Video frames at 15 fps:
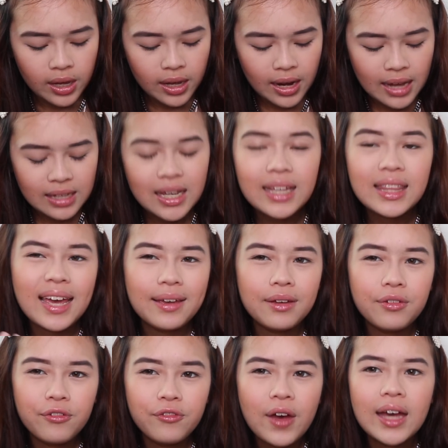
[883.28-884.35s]
It has like
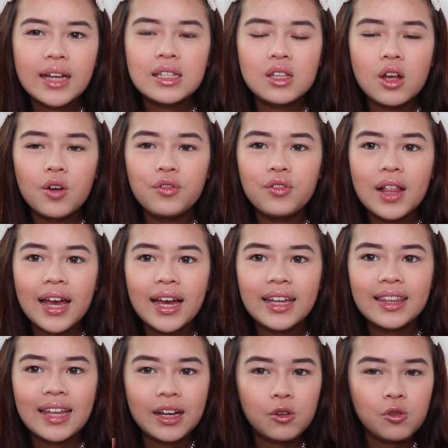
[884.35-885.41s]
that effect of
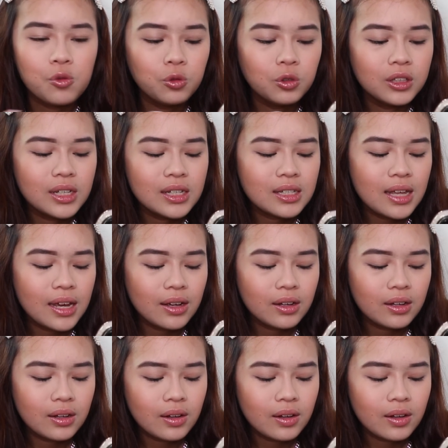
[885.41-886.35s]
like that coolness, like